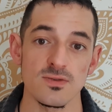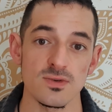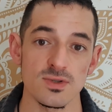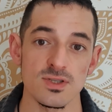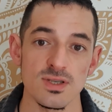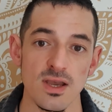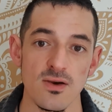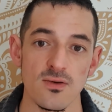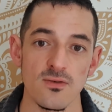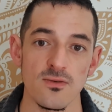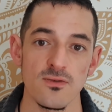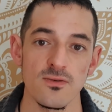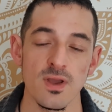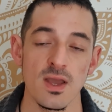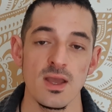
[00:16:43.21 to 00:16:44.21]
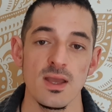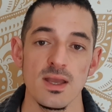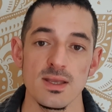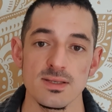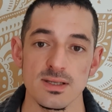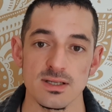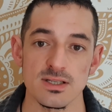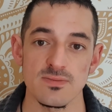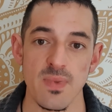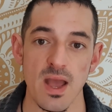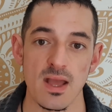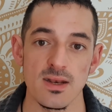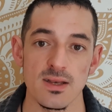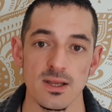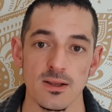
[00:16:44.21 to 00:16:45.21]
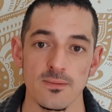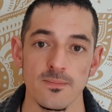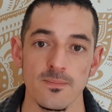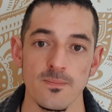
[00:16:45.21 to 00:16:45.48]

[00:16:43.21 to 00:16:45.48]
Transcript: yourself is expanding.